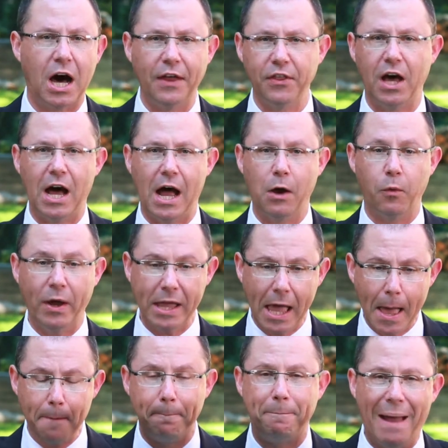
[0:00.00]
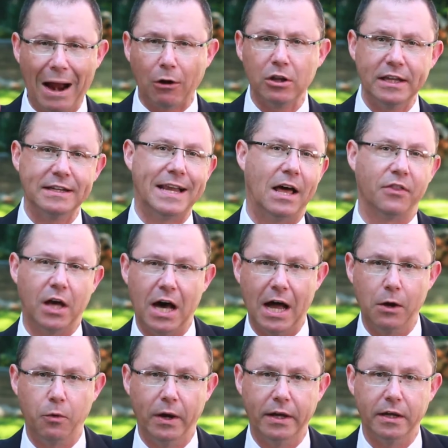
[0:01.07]
on the highway, barreling down the
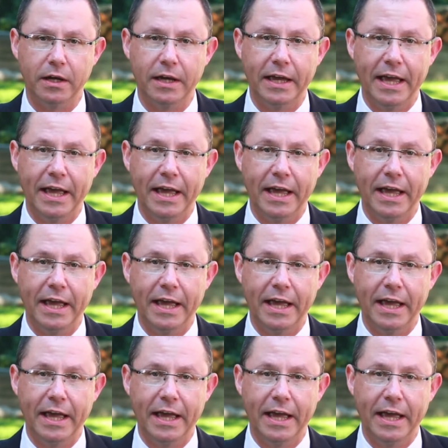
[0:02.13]
highway.